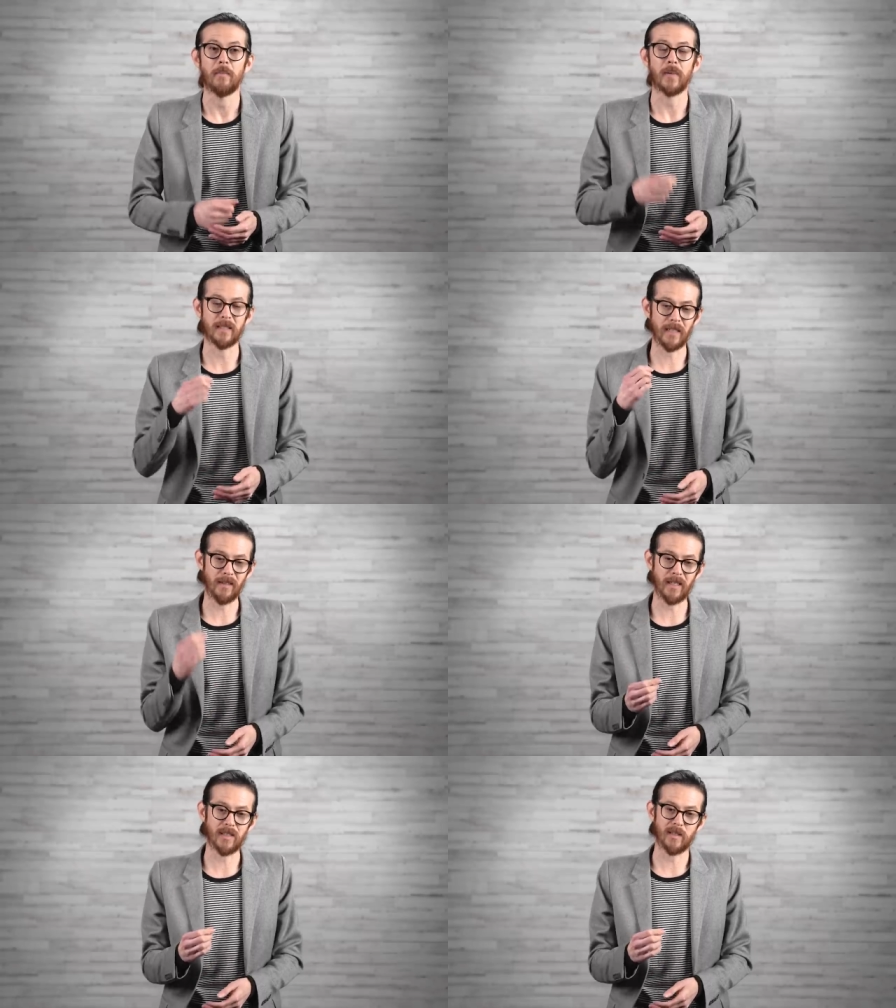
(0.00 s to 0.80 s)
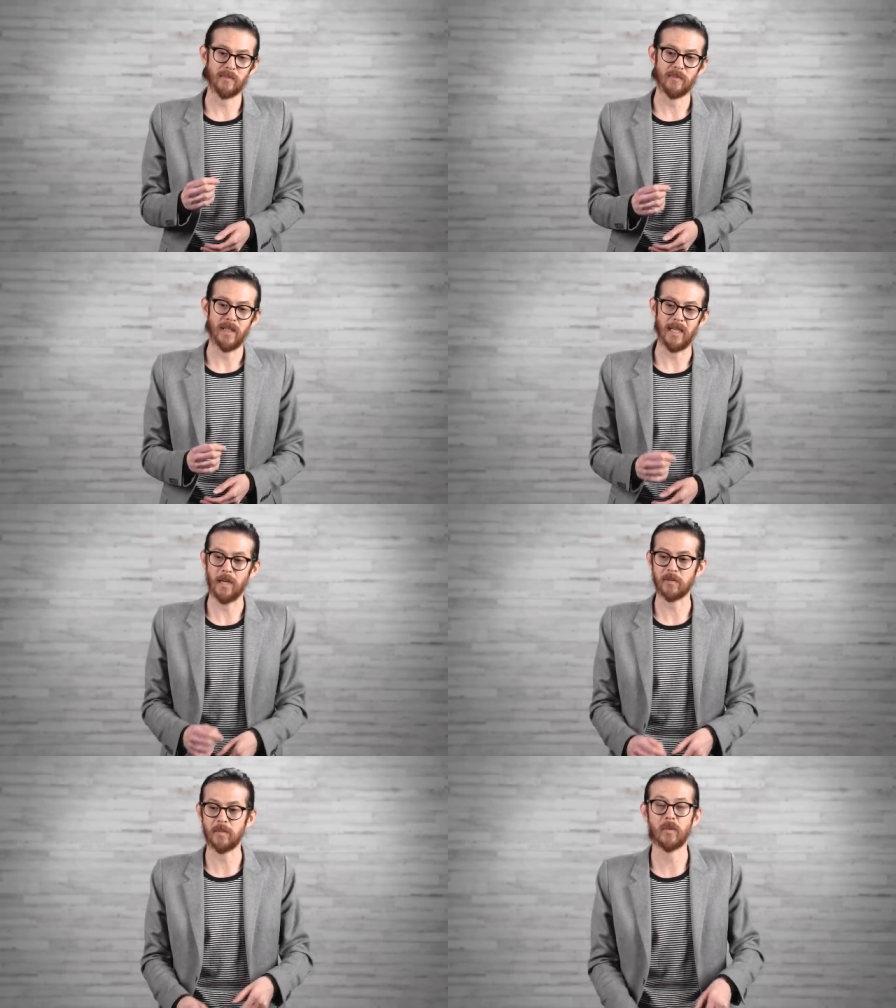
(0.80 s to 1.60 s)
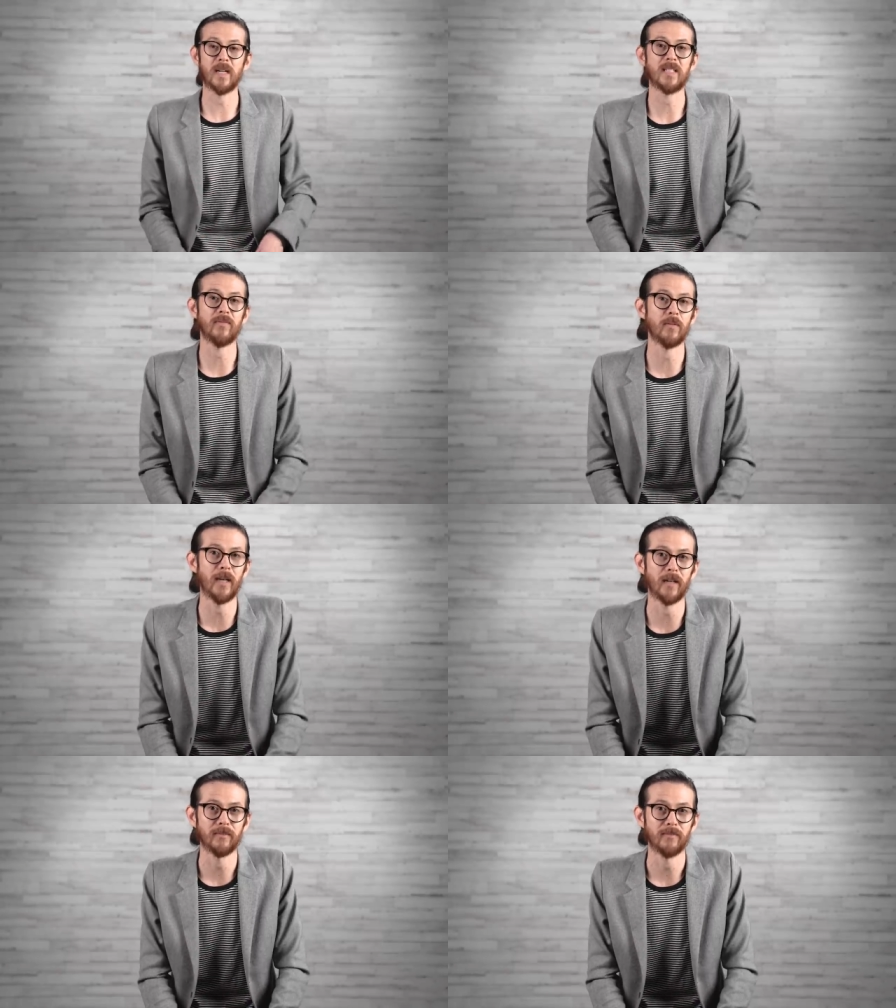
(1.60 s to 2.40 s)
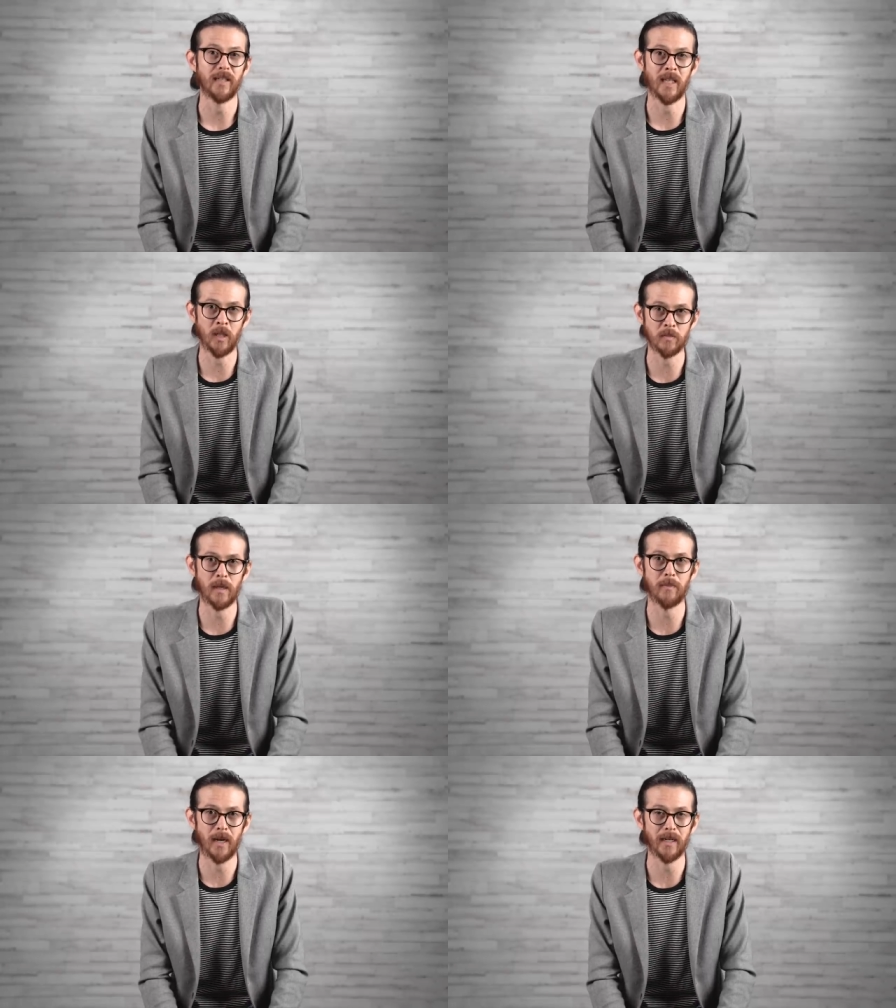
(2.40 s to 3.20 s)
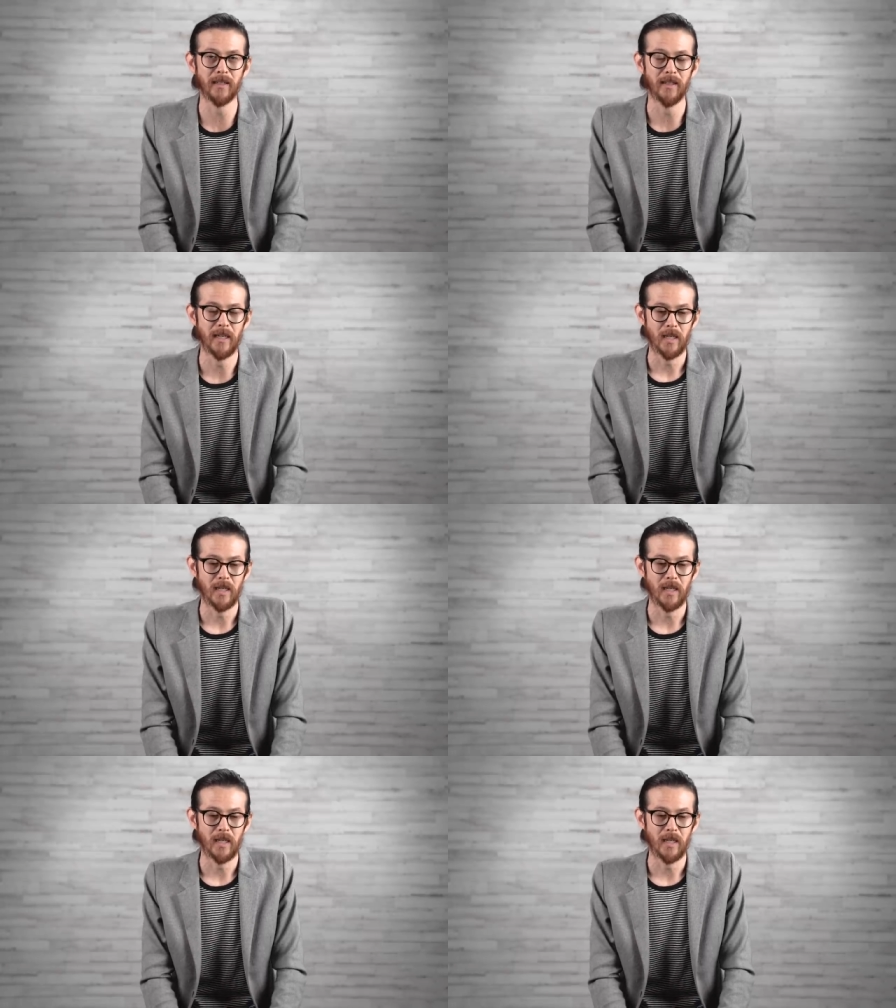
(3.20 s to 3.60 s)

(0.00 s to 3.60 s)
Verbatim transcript: But I'll tell you this, it helps me rest even better. It heals my body.